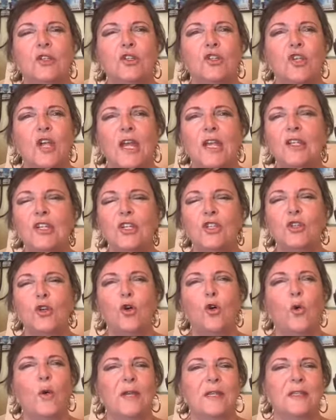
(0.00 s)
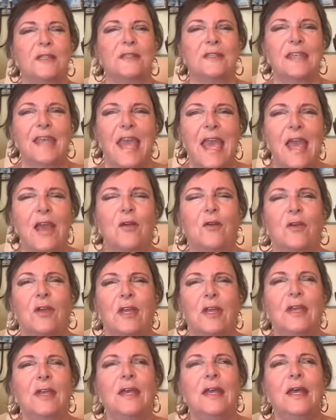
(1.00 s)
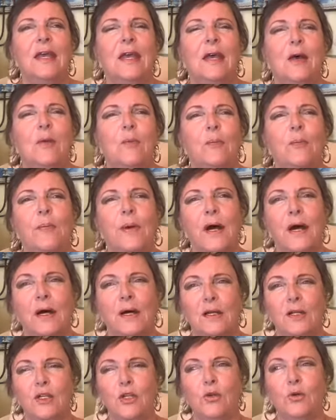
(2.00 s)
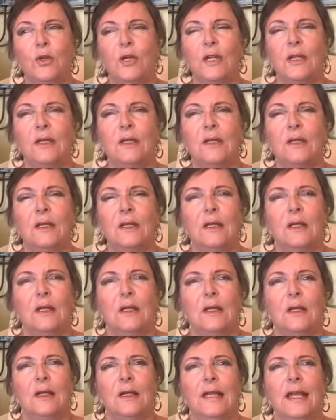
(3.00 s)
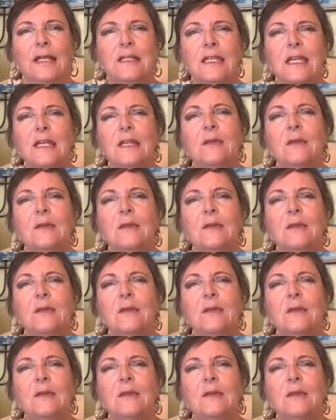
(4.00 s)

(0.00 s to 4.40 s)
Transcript: Change is always scary, but you can let it